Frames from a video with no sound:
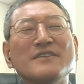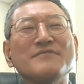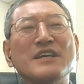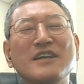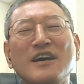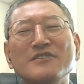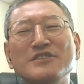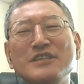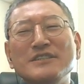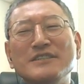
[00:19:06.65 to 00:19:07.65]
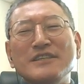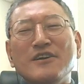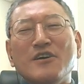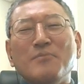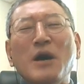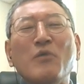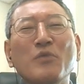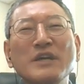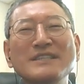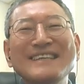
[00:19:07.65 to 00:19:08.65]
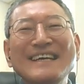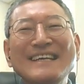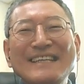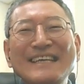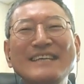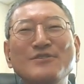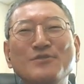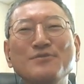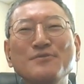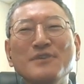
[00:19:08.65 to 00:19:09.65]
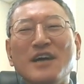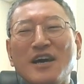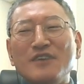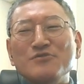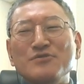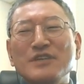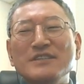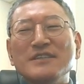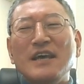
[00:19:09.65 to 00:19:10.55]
of technologies, you know, about which these two countries